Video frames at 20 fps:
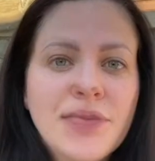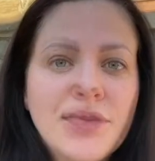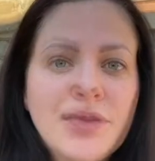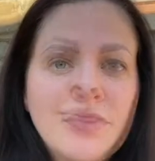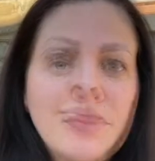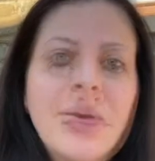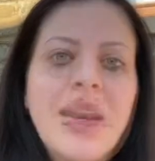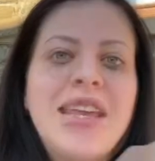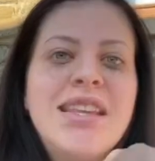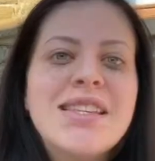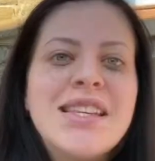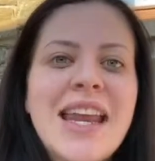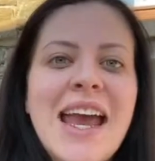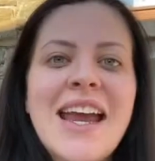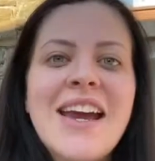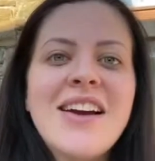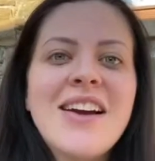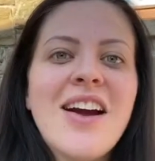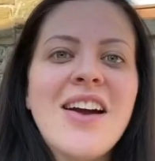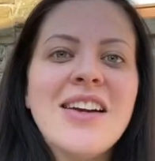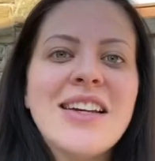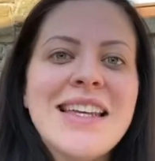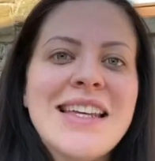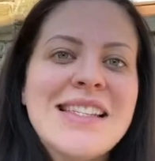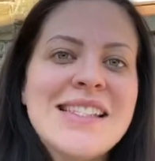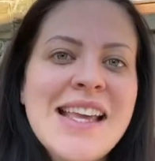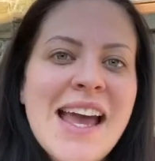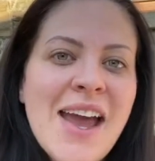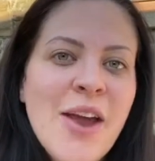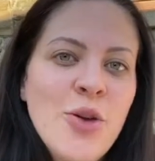Bryce and I are currently
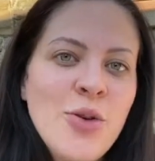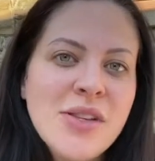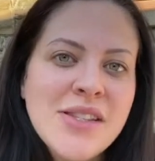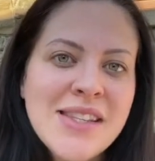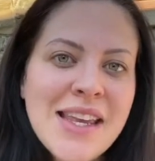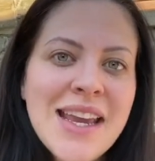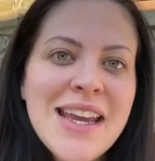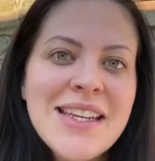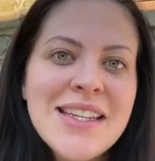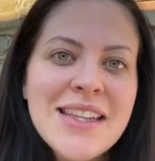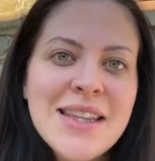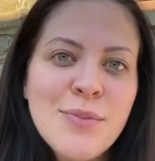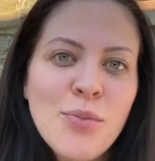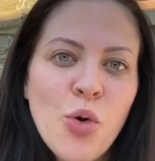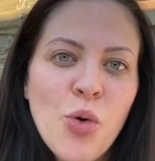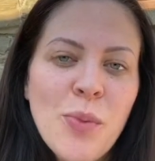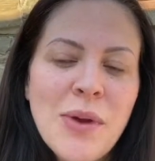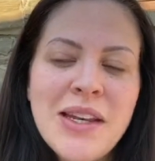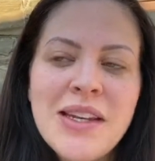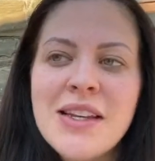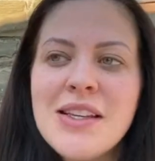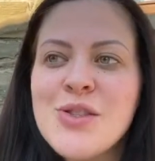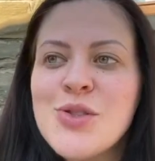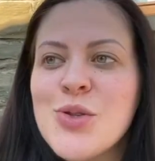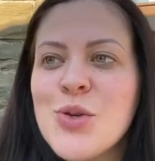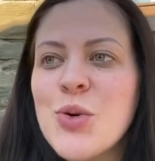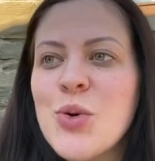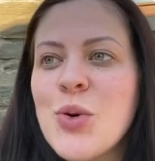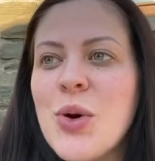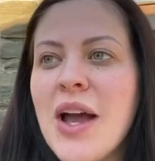sat outside at the moment,
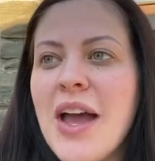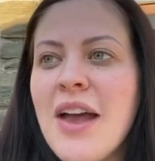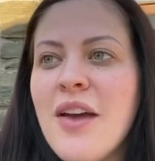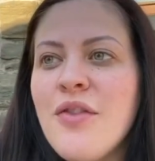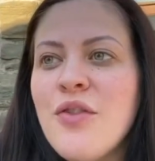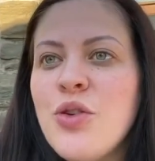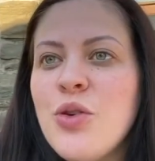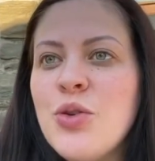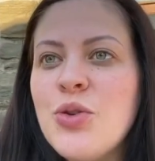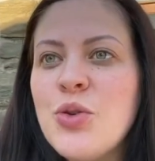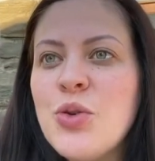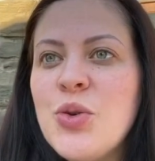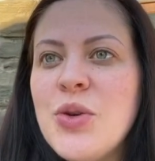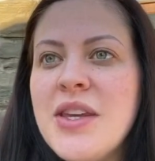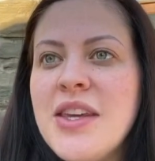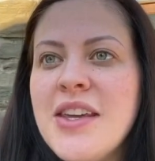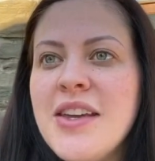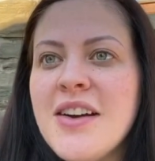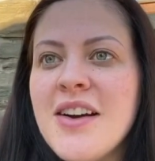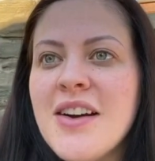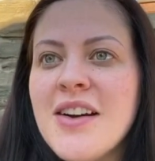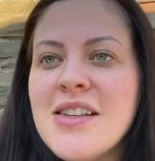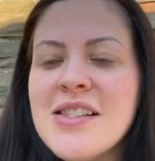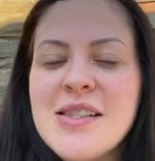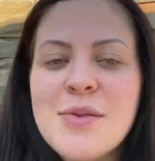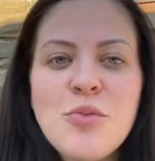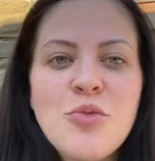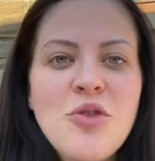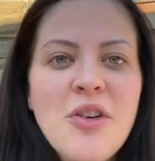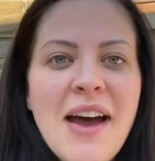so if you do hear
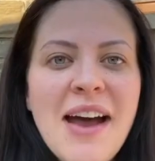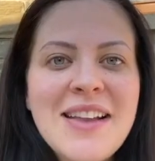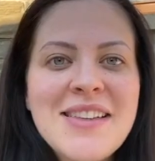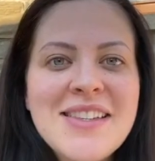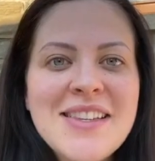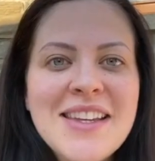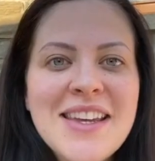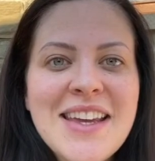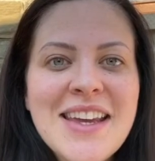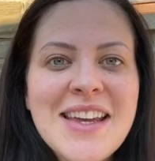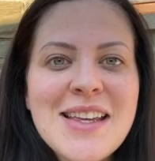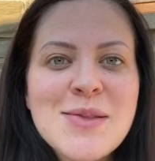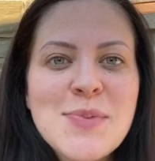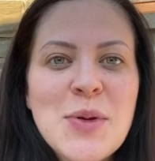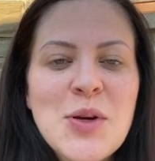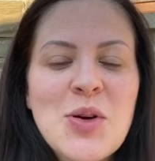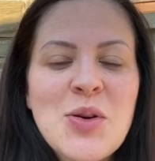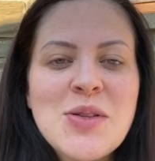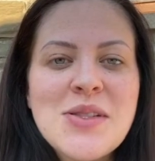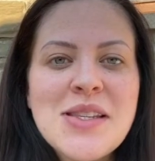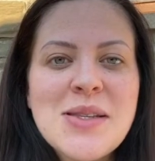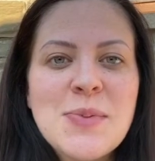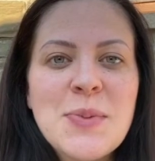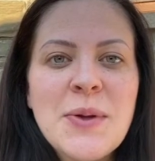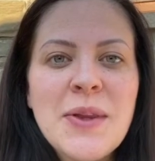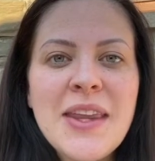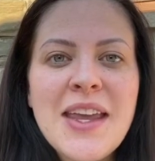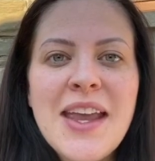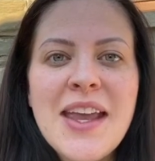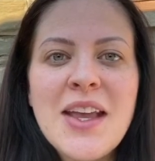some rattling, it's because he's
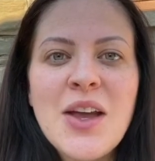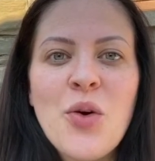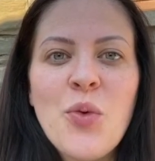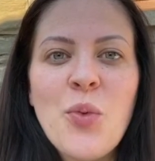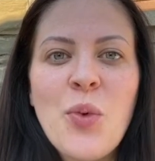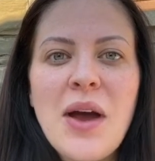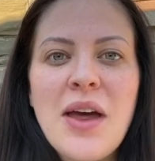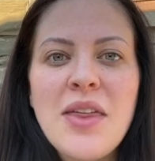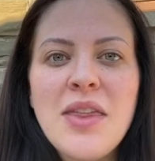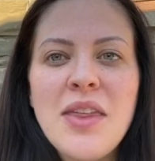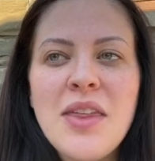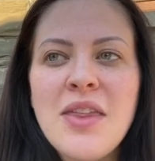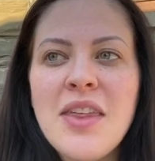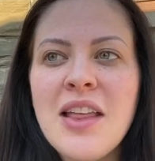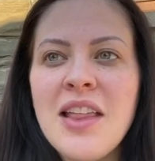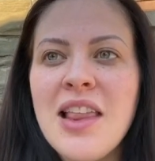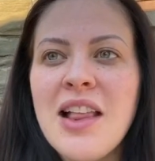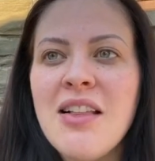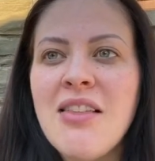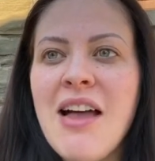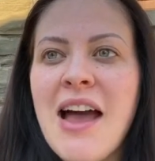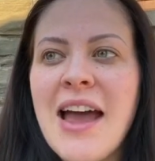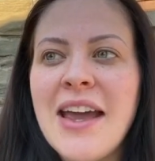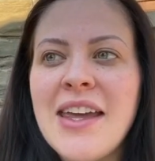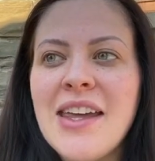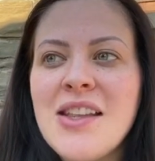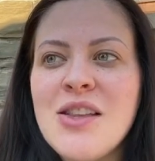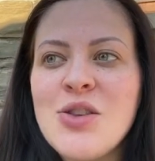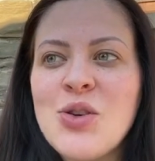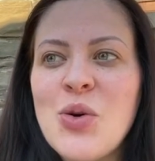playing with the little
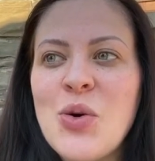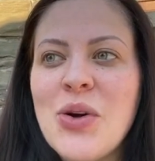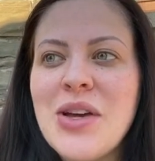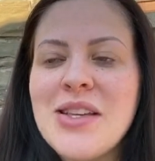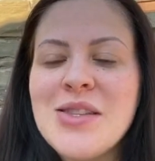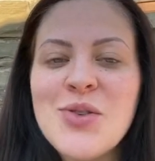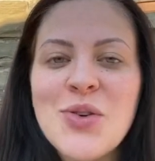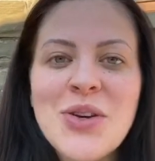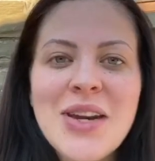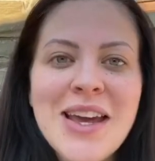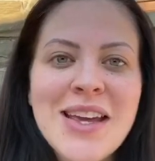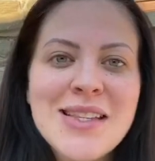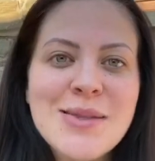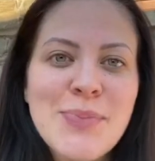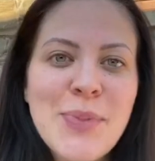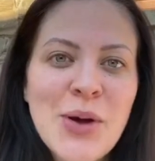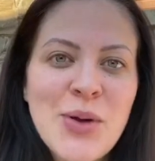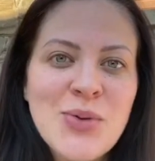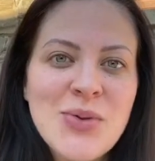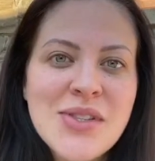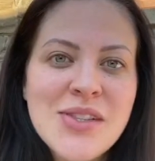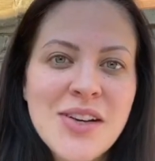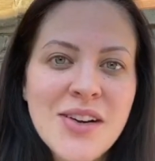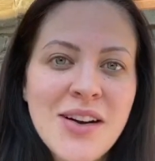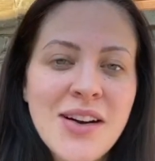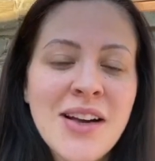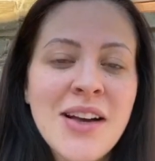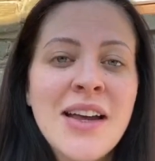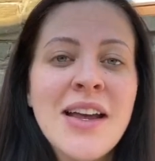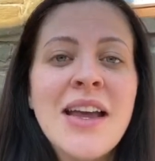hanging toys on his
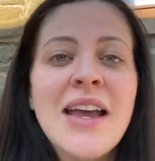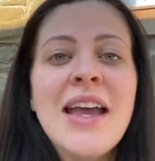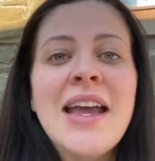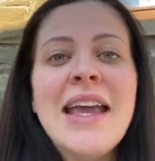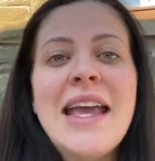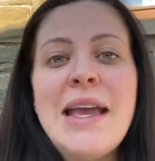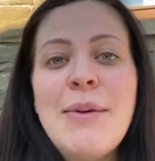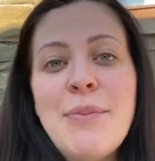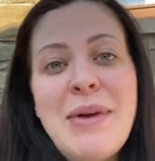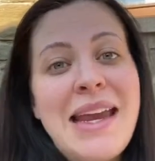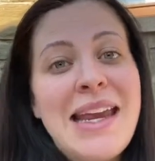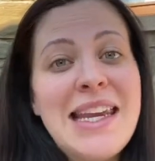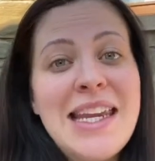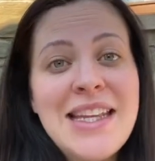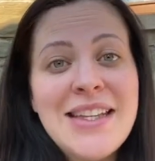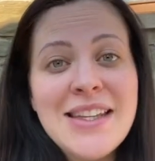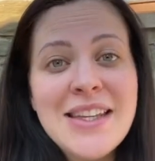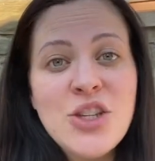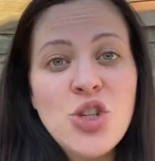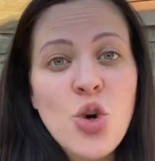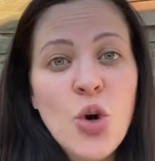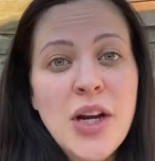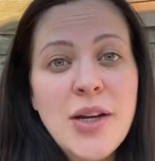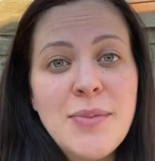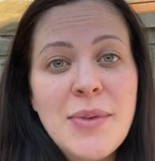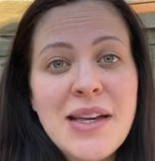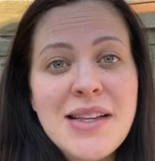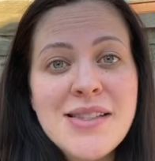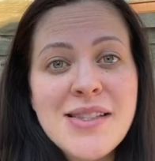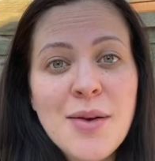bouncer. He may need to join
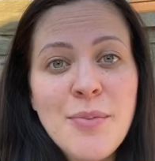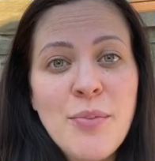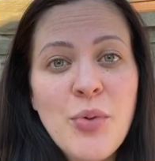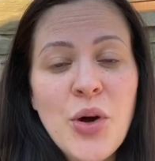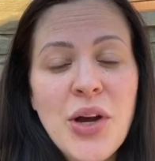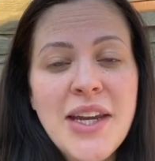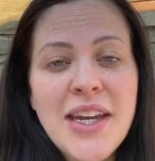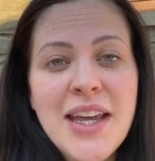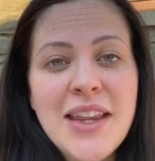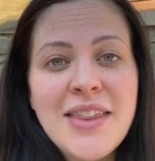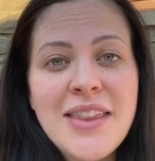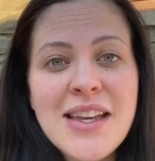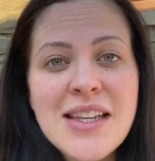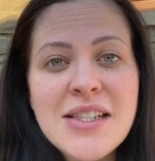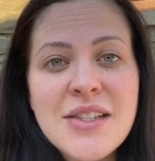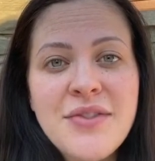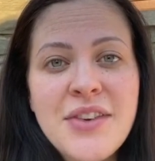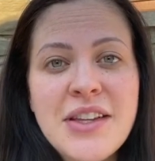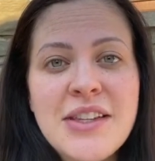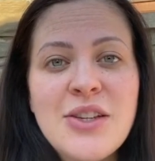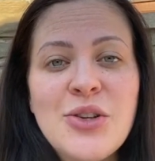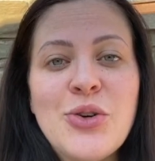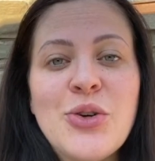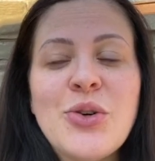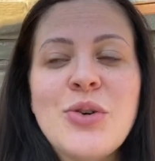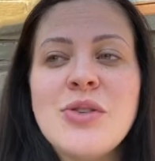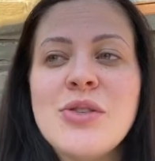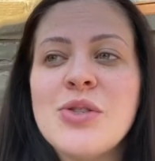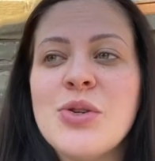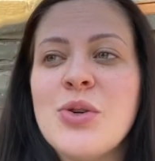me at some point in this
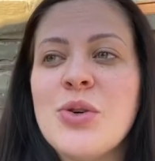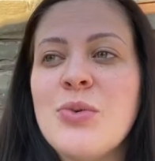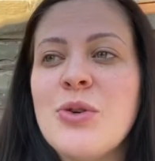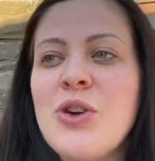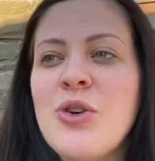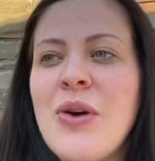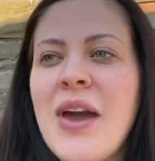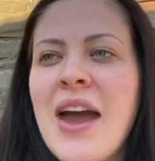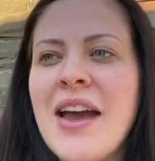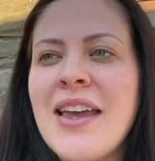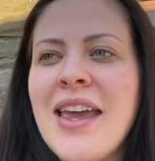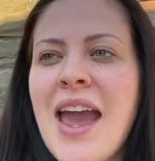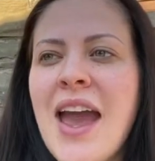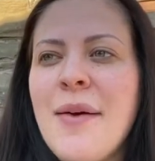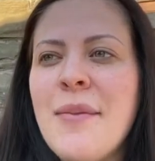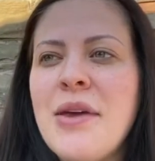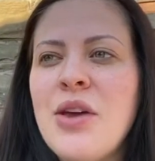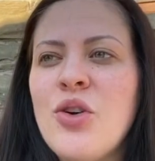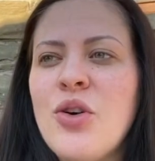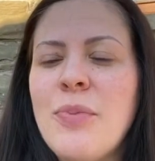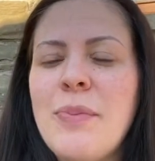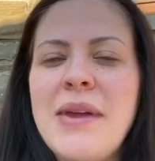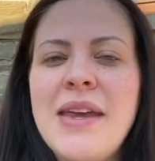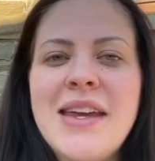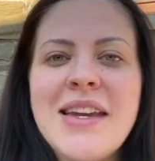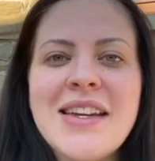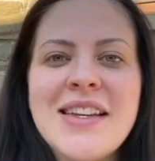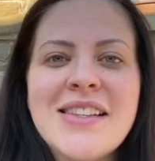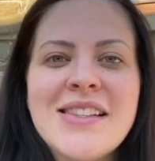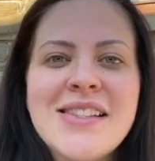video, so you'll get a cameo
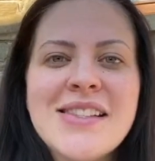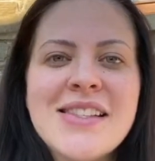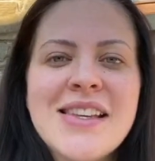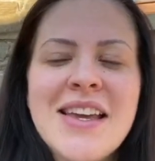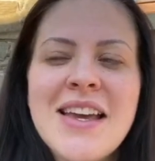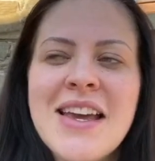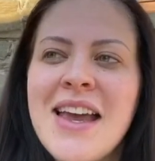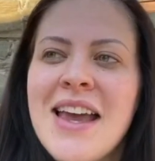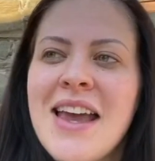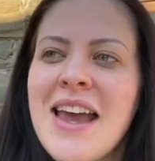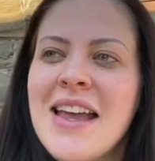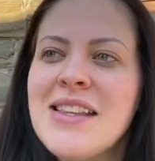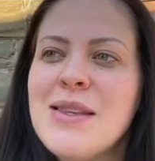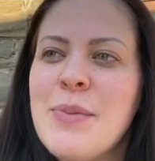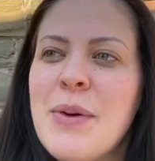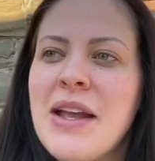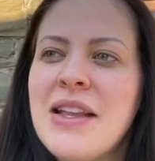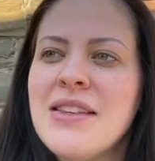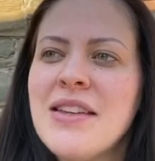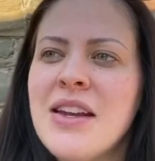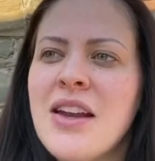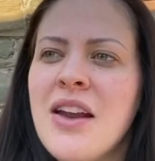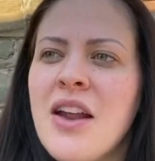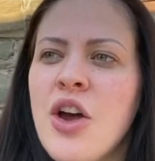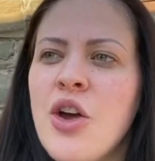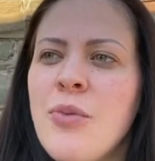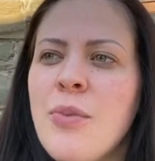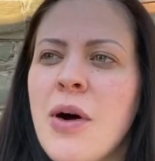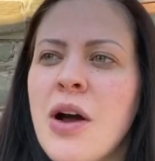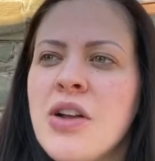appearance depending on
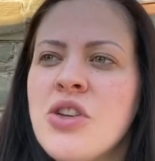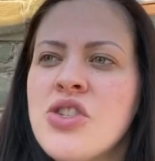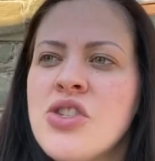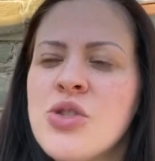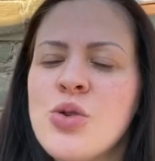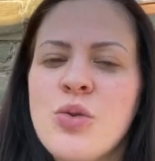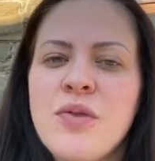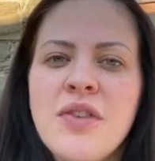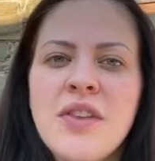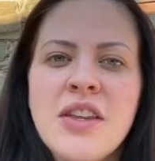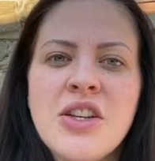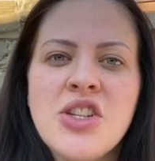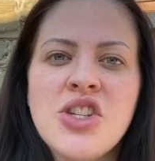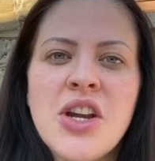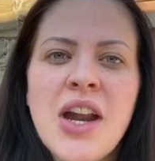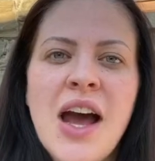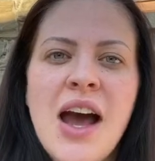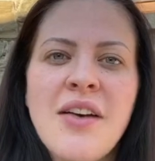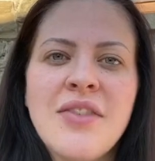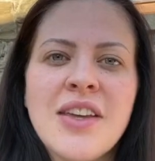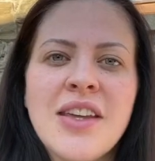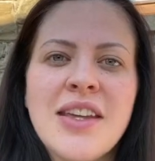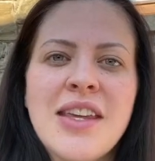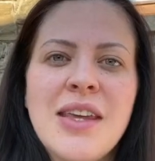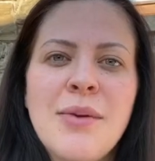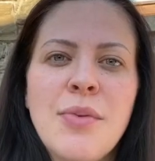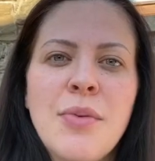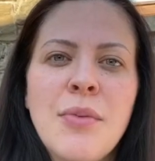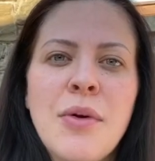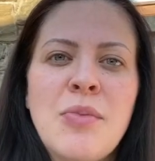how much Sophie the giraffe can
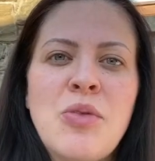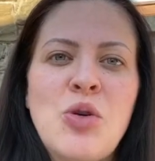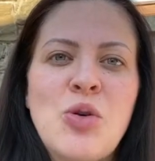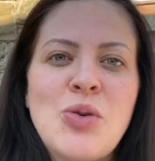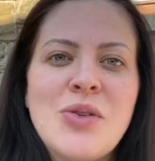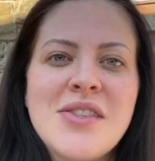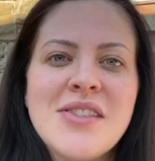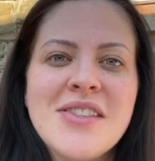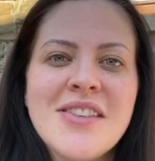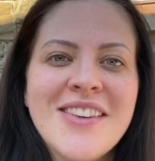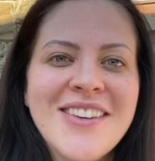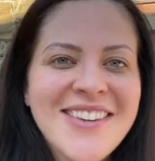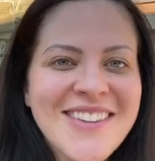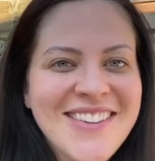keep him amused.